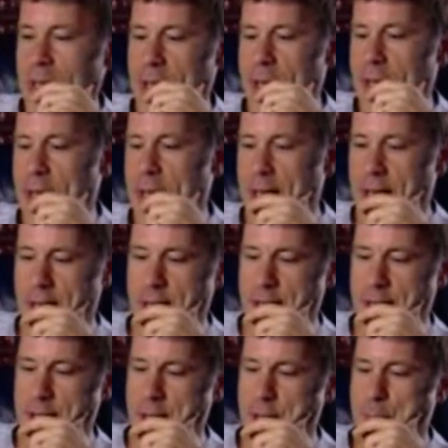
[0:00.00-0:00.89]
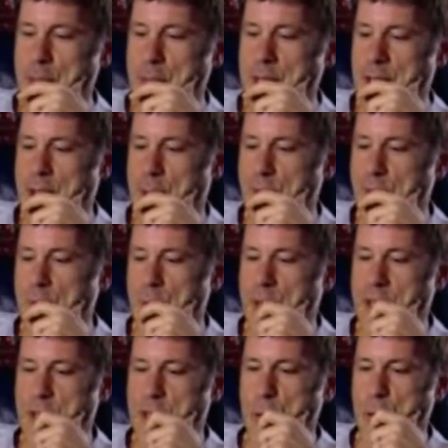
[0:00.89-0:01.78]
know, be up to my
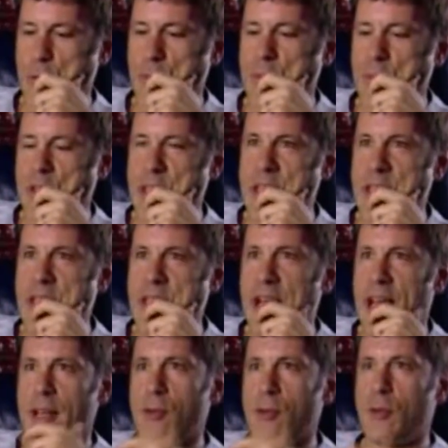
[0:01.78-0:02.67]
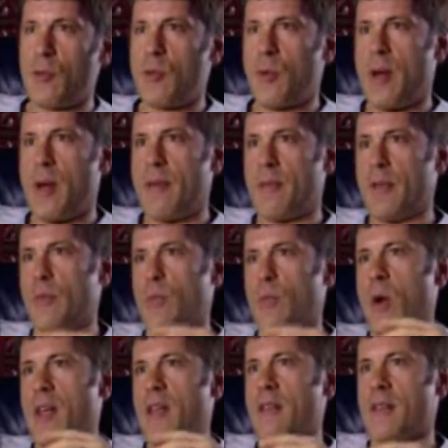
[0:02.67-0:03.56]
sort of knees, ankles, whatever,
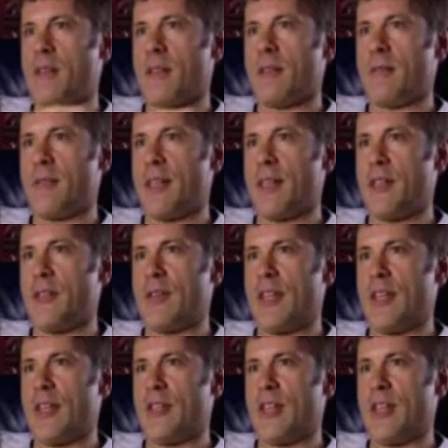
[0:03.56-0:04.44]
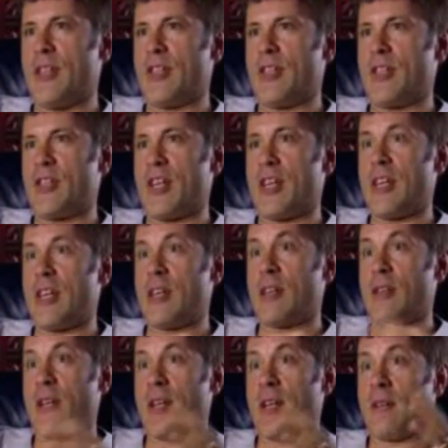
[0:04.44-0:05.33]
waist in sea. And
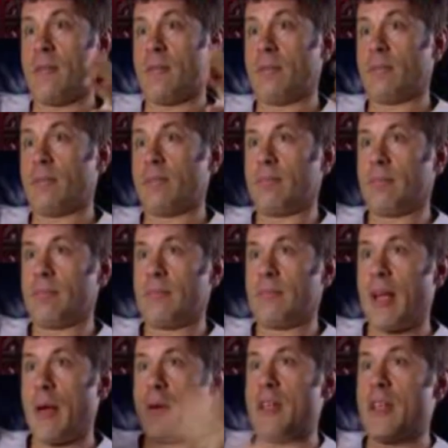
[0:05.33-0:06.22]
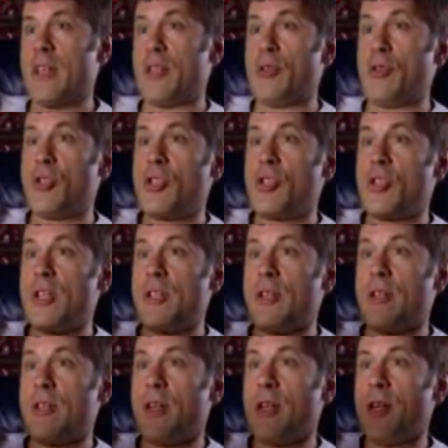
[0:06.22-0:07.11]
then that was it. You just see the
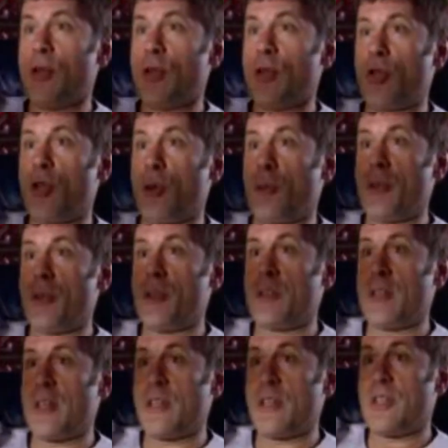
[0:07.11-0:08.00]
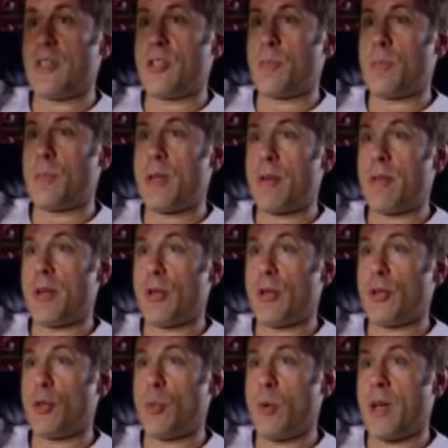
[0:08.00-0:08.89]
top of this thing disappearing under the
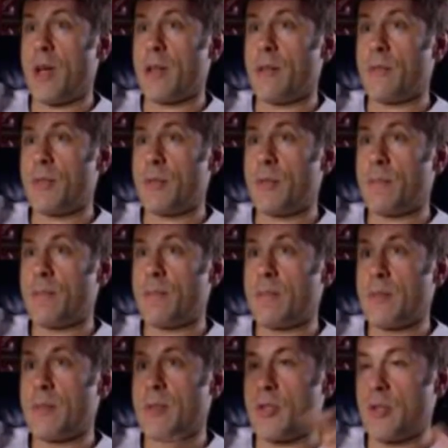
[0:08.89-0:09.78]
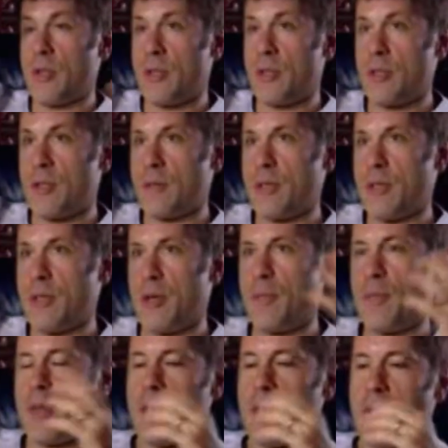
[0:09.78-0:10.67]
waves, as you know.
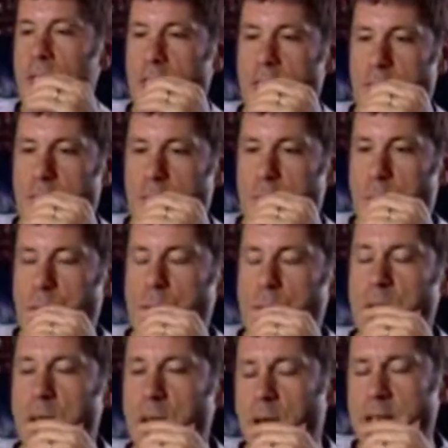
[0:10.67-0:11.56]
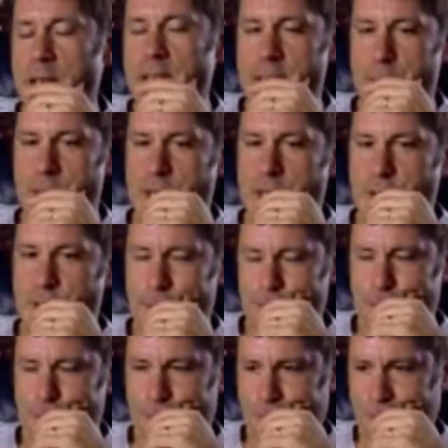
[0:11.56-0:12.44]
Which was a nice image.
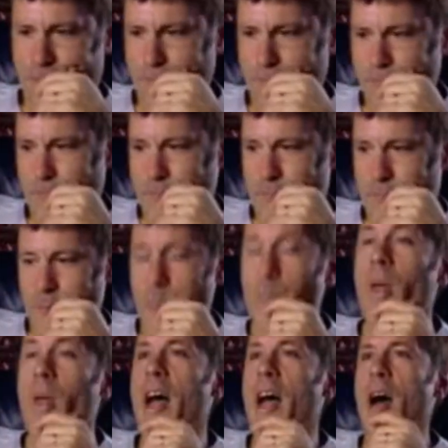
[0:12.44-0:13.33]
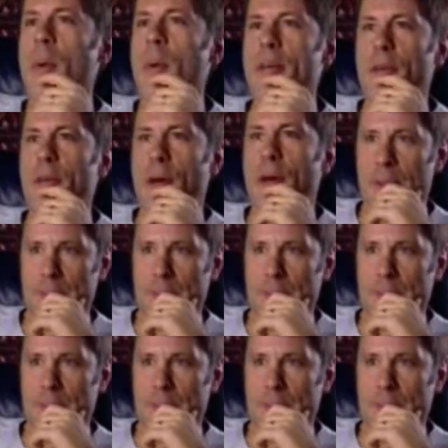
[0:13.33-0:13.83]
However,